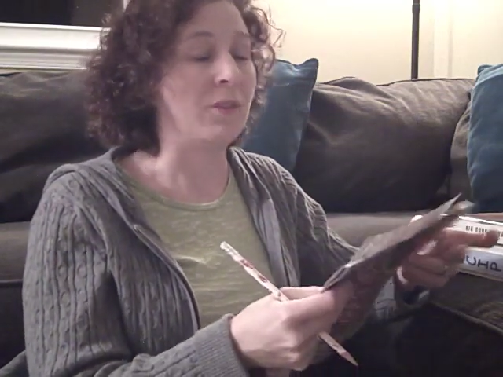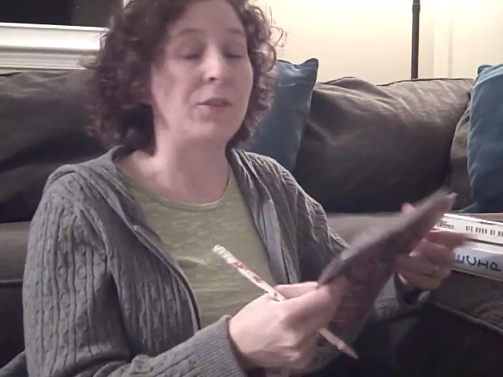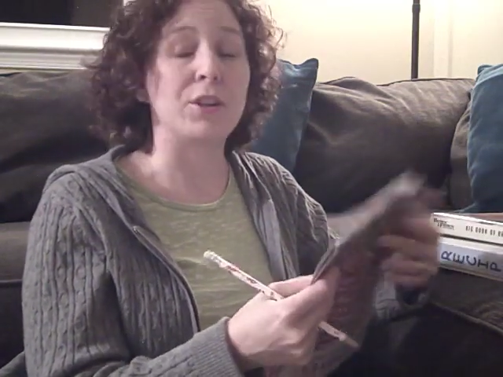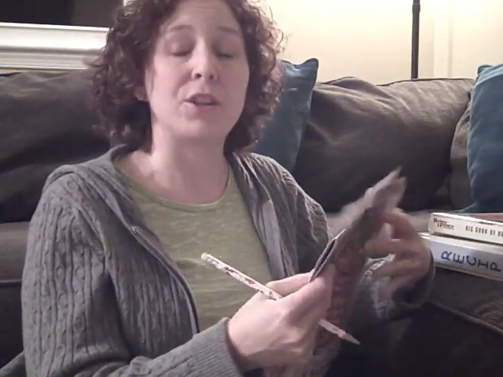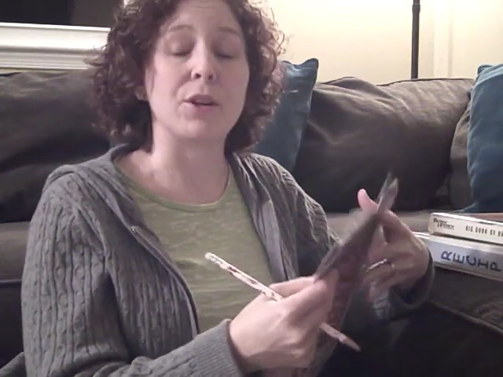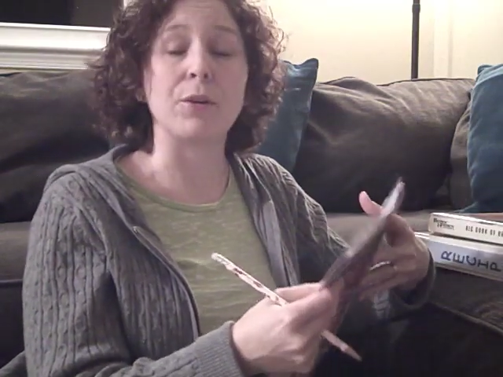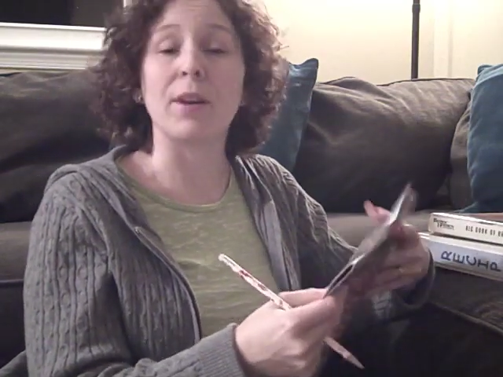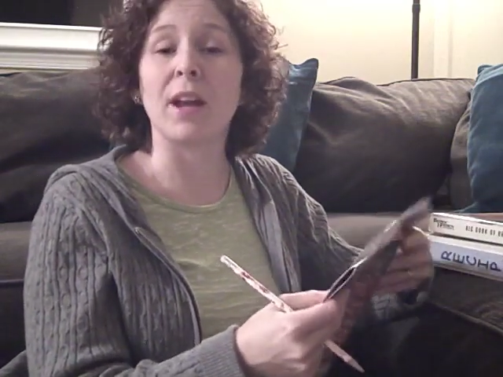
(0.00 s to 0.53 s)
If
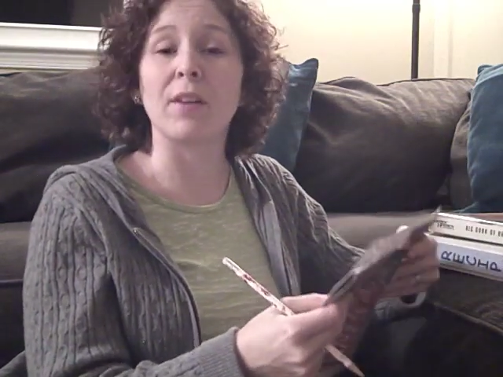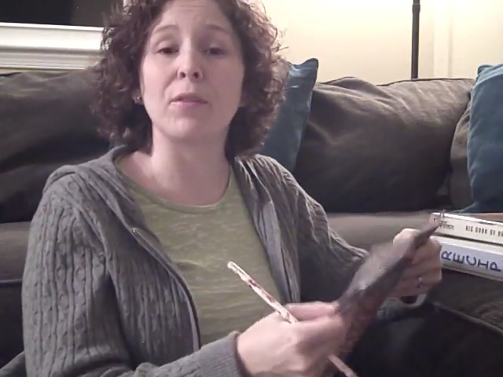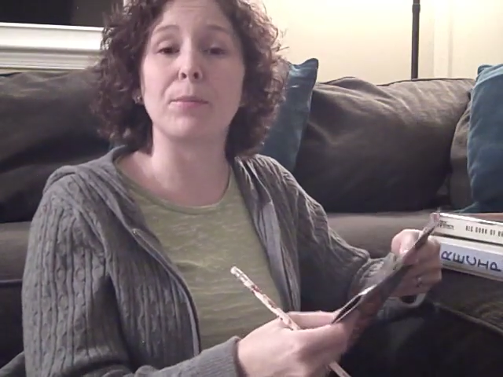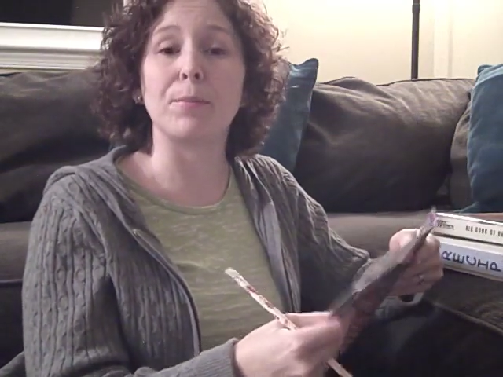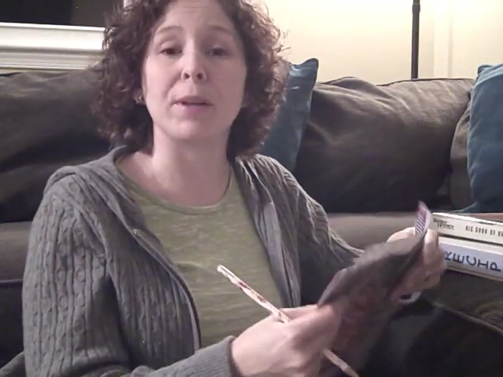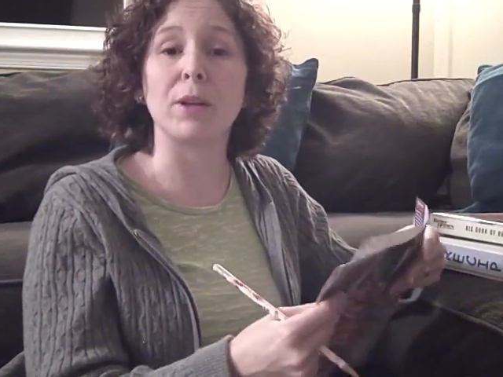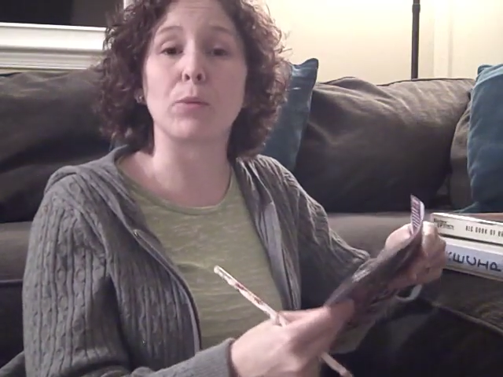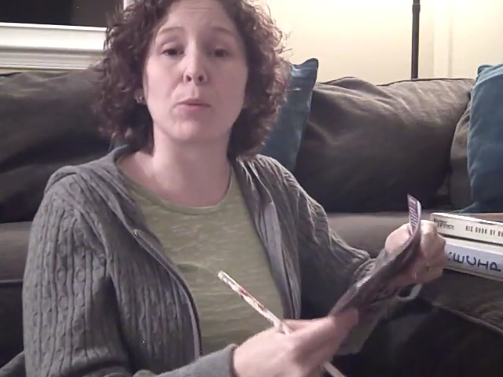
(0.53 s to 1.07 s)
you don't have a
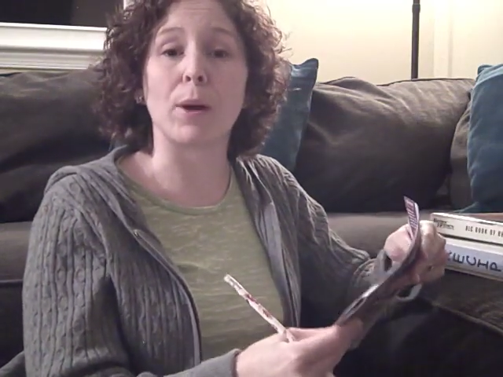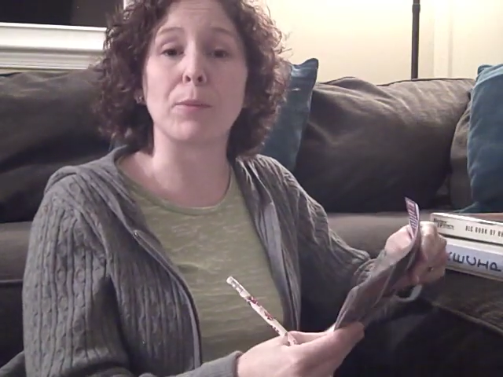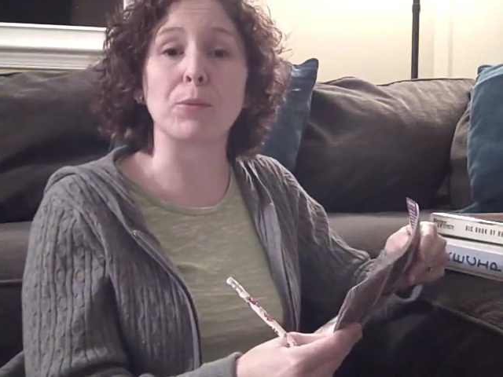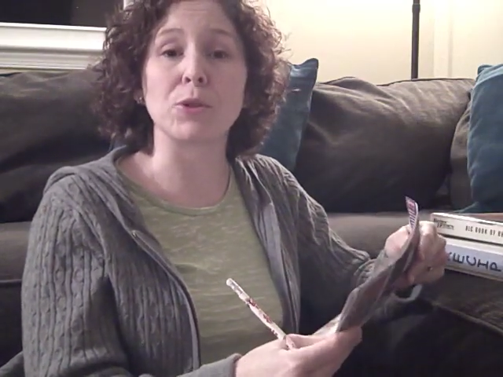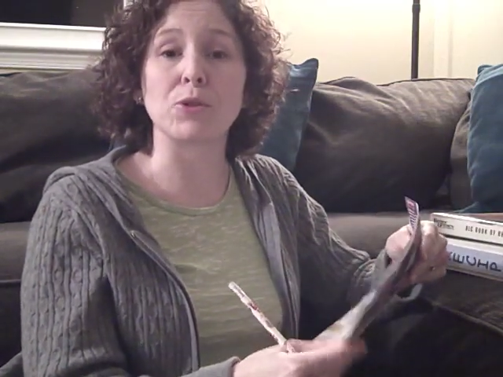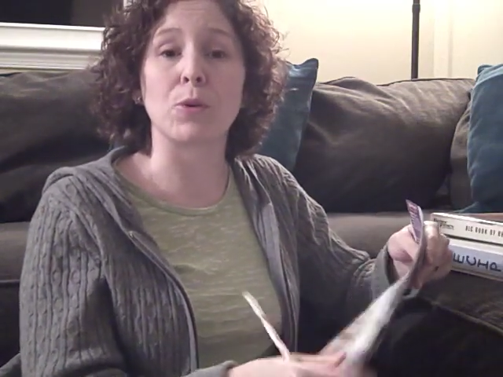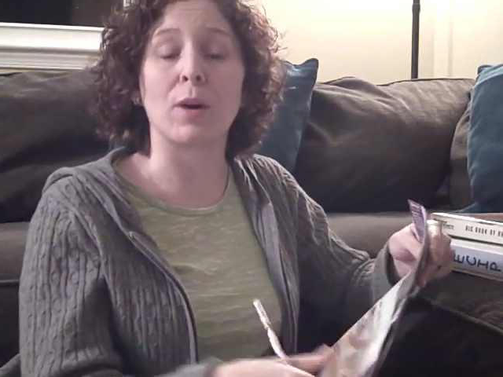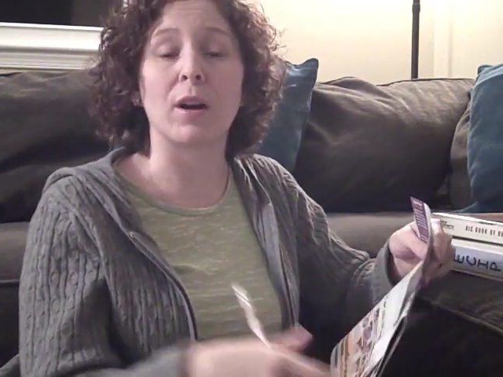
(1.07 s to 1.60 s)
big
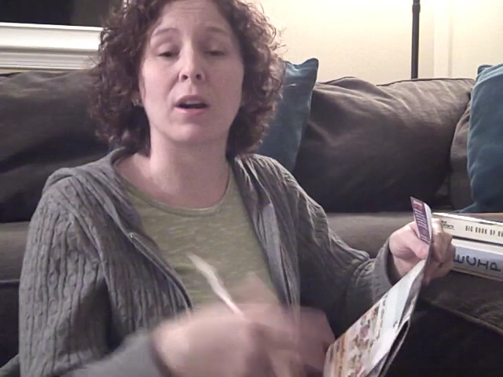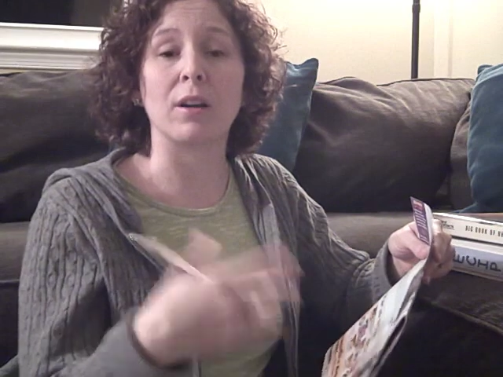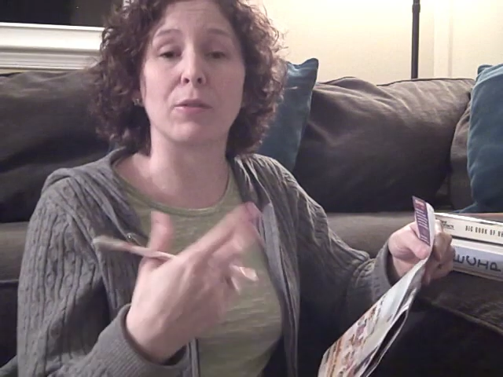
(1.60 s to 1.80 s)
repertoire